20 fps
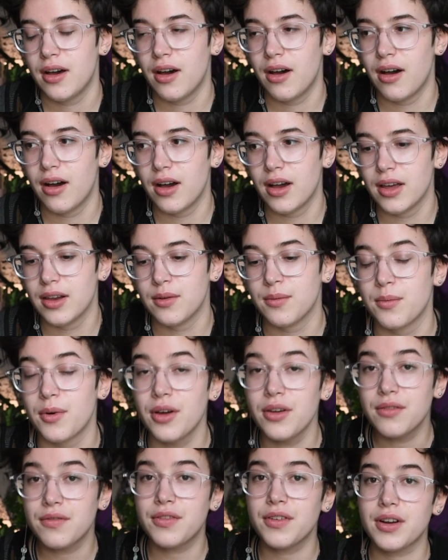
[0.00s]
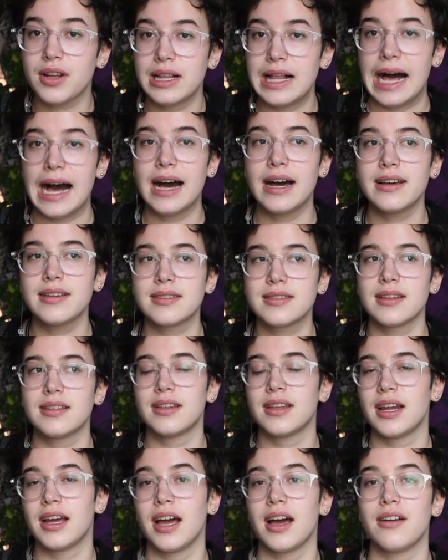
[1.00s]
on one for class, and
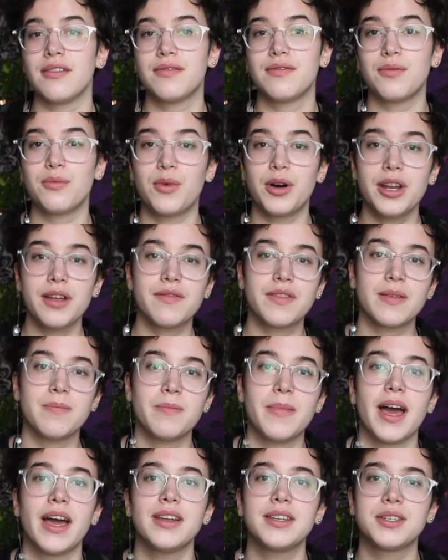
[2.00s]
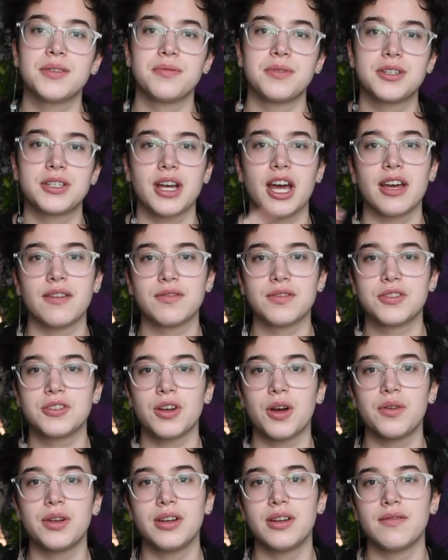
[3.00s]
then I have one of the Met, which I've
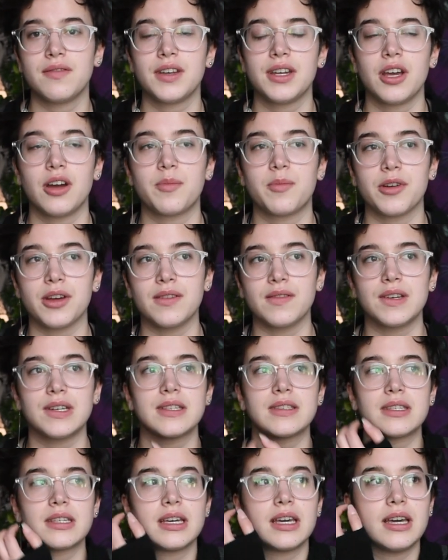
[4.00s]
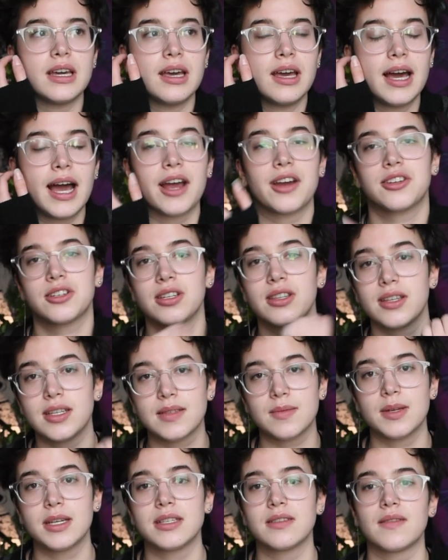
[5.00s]
shown in a video previously, actually
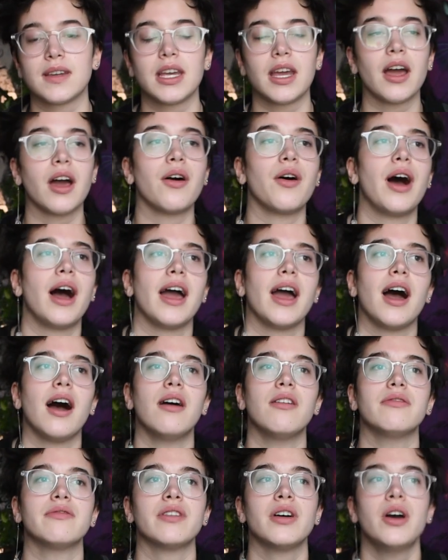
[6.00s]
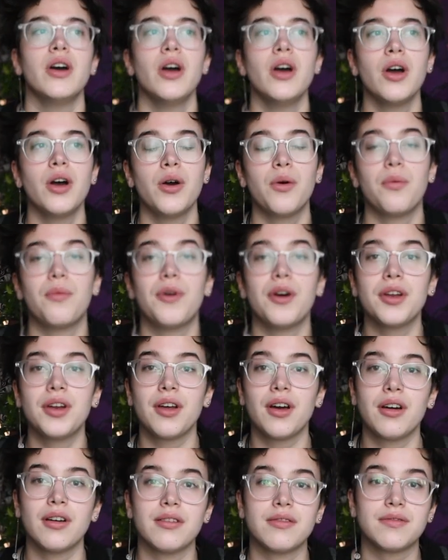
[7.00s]
this week's video. I have one
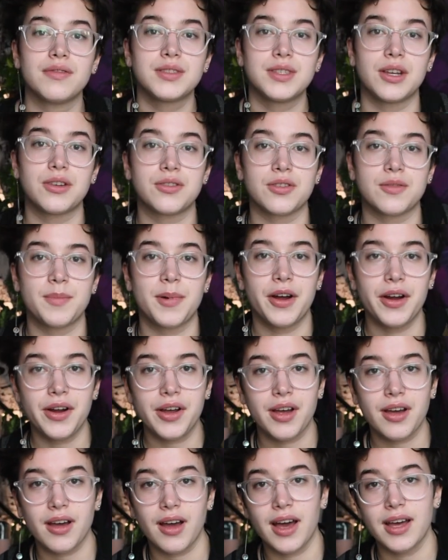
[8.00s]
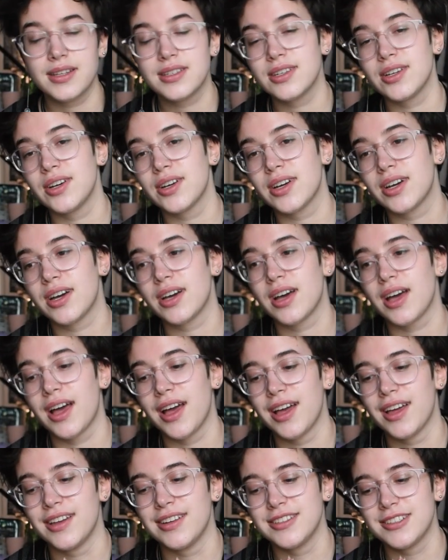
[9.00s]
of Central Park I took,
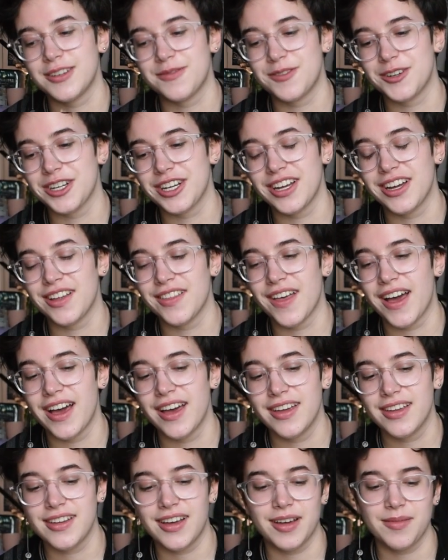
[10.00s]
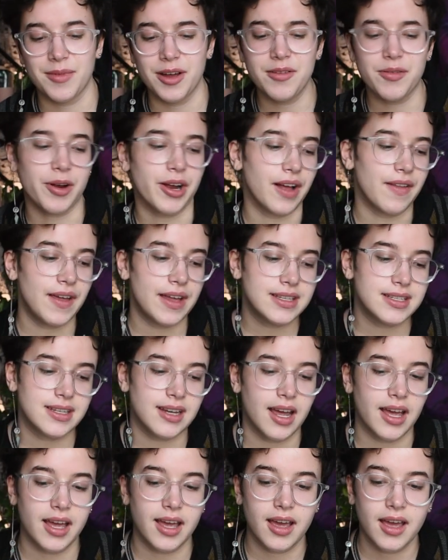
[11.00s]
and I'm working on that. I might work on that
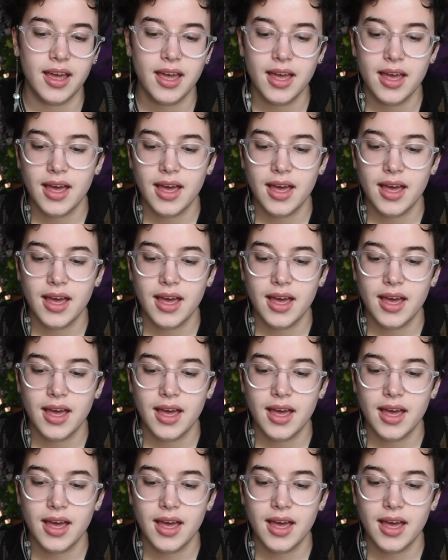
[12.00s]
tonight.